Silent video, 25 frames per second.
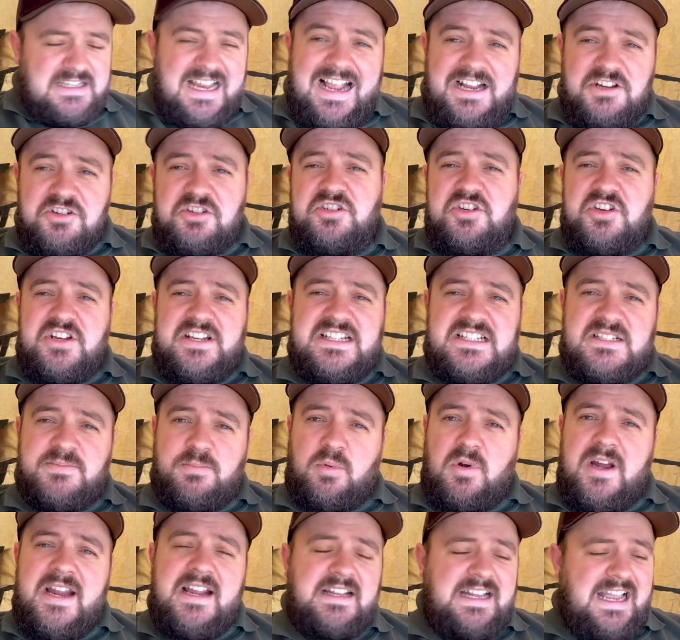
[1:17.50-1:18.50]
actually
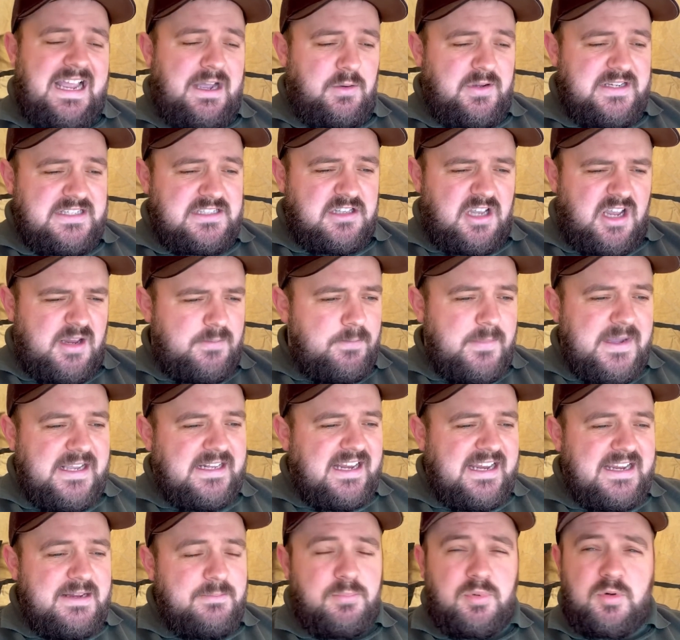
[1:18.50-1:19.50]
spring now. It's like
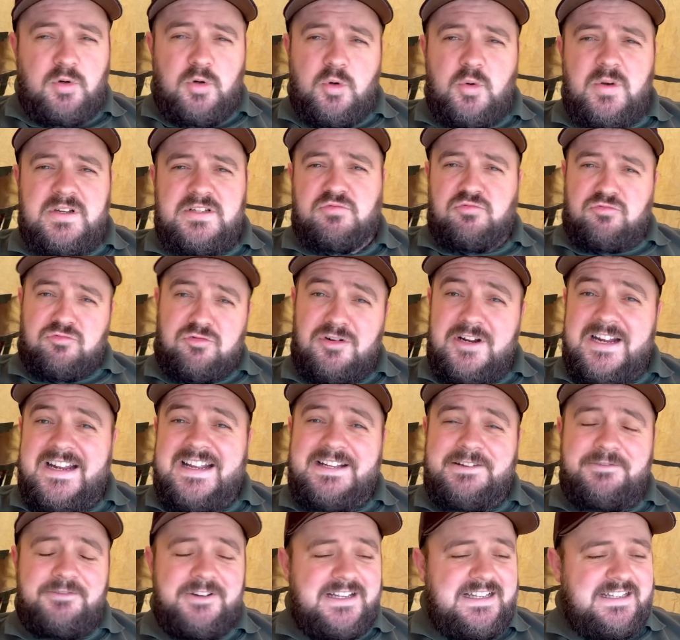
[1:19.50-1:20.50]
mid-April. It's
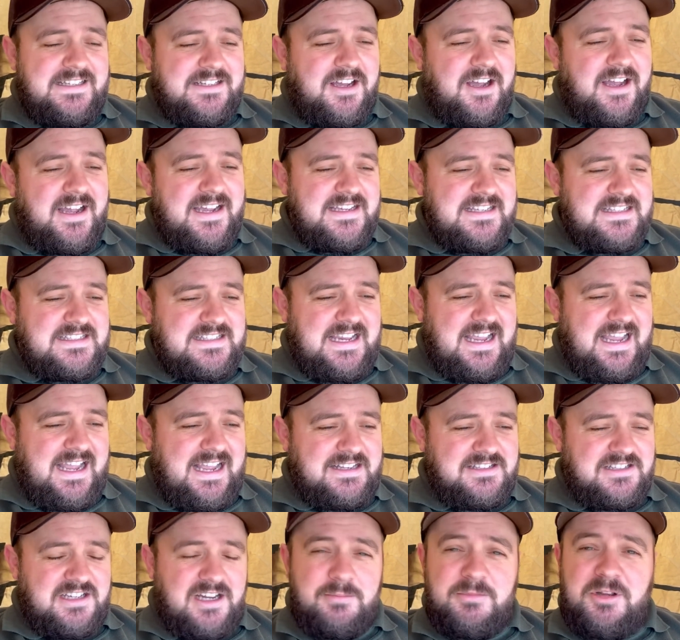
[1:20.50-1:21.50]
really, really nice,
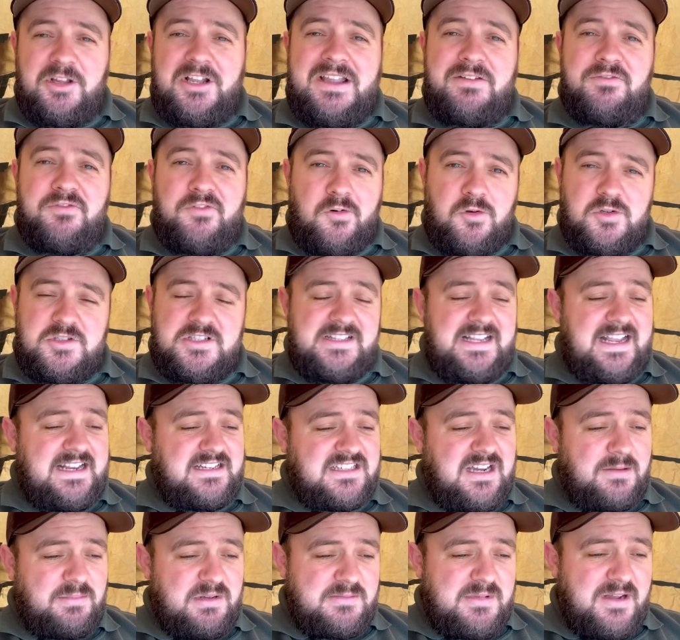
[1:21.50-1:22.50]
and I'm looking forward to the next
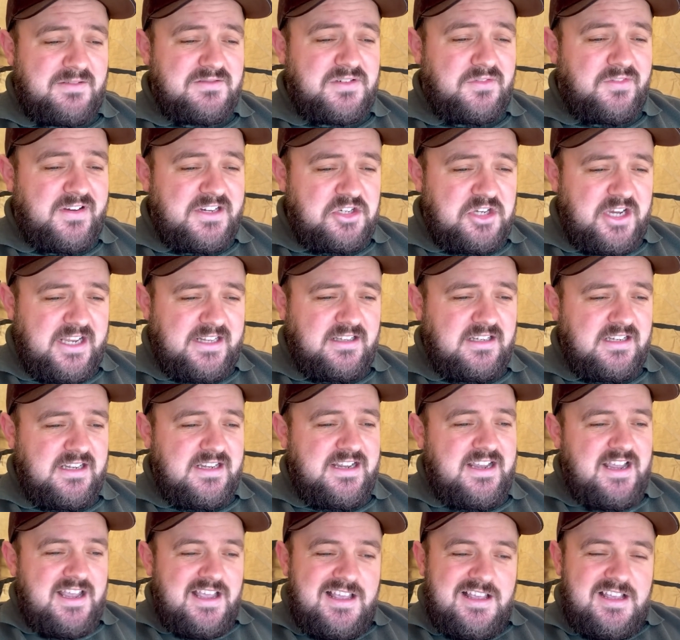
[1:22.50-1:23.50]
couple of months fishing.
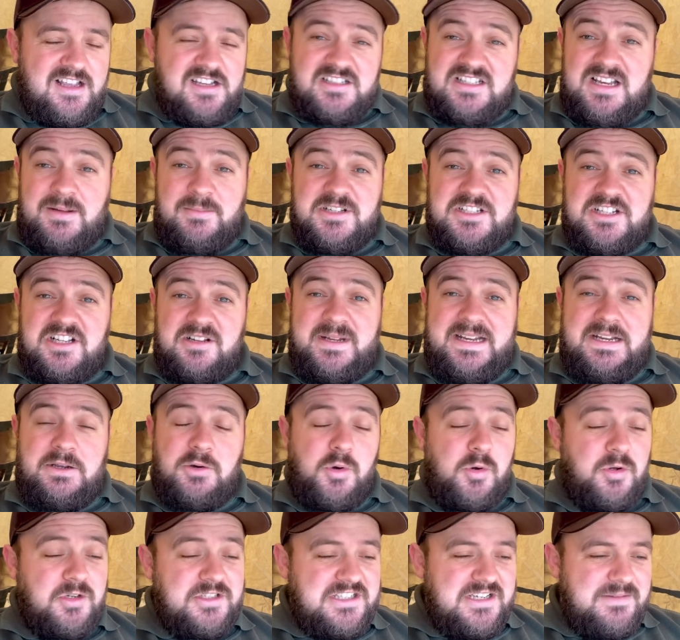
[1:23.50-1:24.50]
Summer's going to be
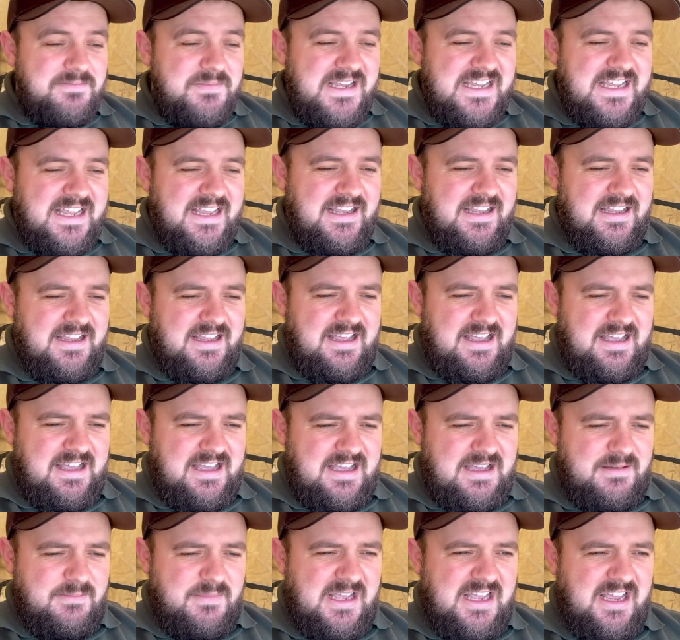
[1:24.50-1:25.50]
awesome.
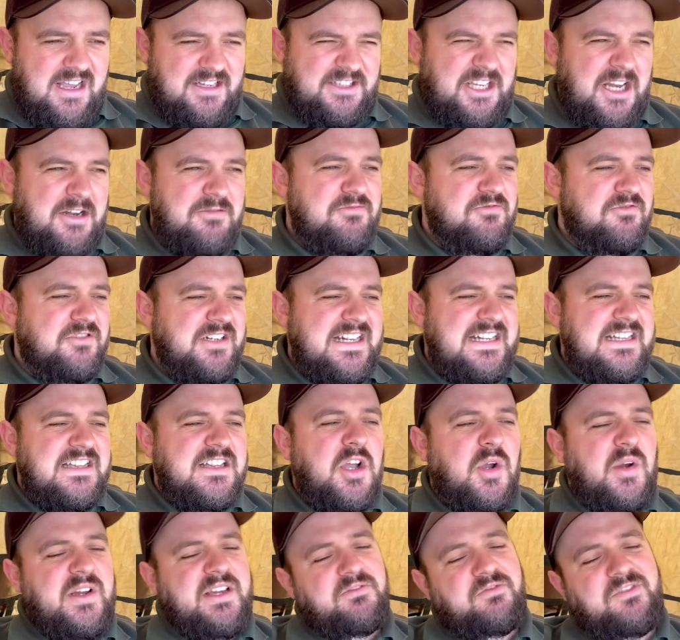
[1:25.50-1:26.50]
I don't really
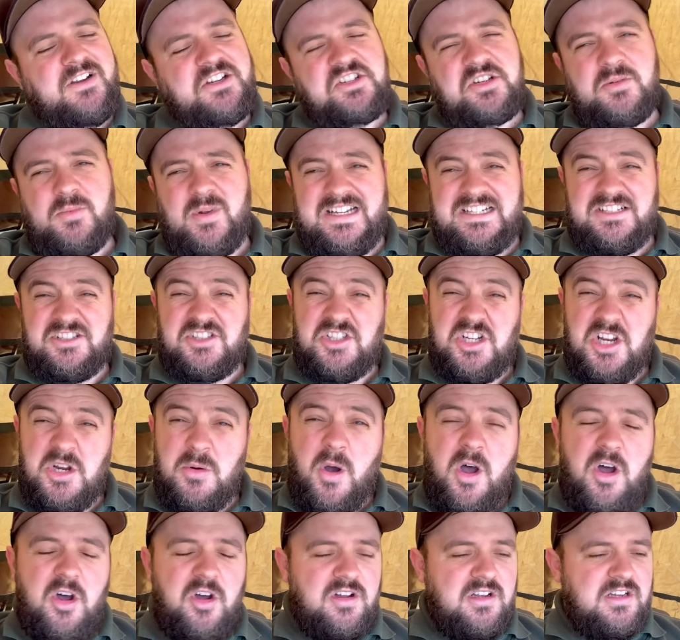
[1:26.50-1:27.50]
like fishing when it's too
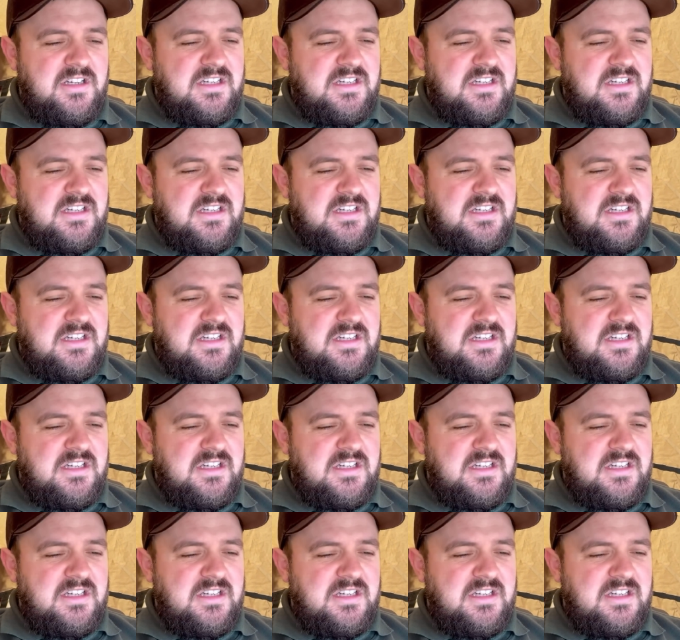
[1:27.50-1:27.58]
hot,